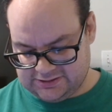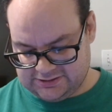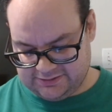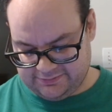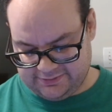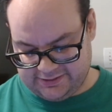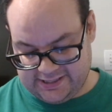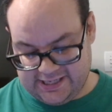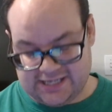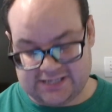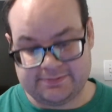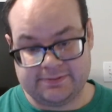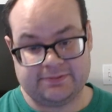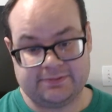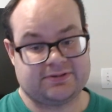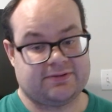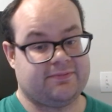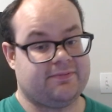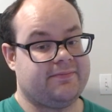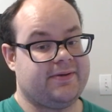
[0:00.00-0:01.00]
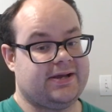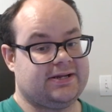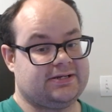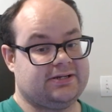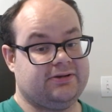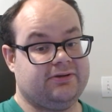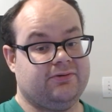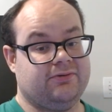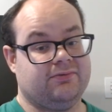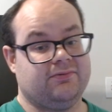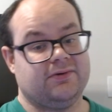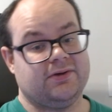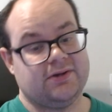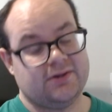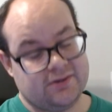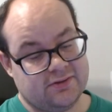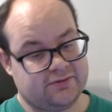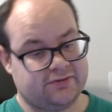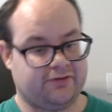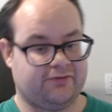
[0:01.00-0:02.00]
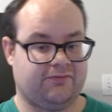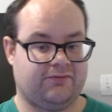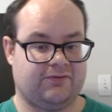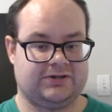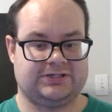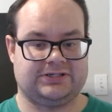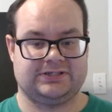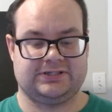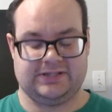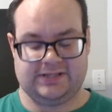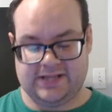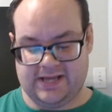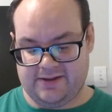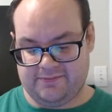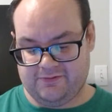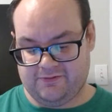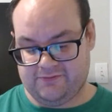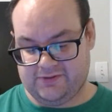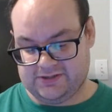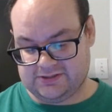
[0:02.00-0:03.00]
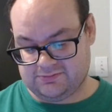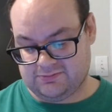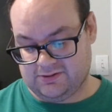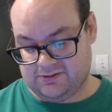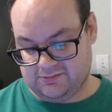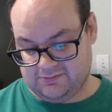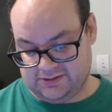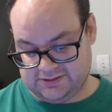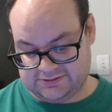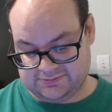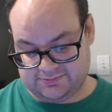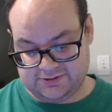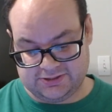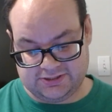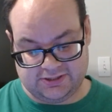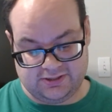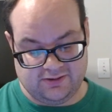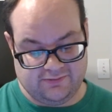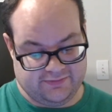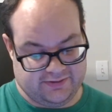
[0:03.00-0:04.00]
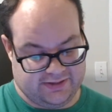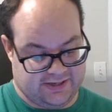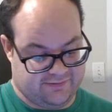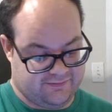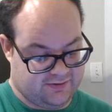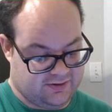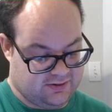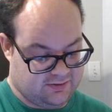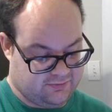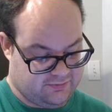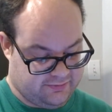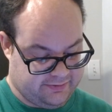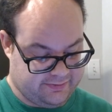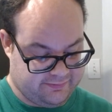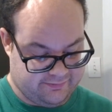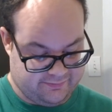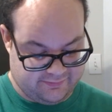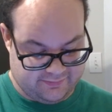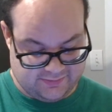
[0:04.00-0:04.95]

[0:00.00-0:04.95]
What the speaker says: some of the cast members coming back to do their voices to that movie as well, especially Kevin Conroy.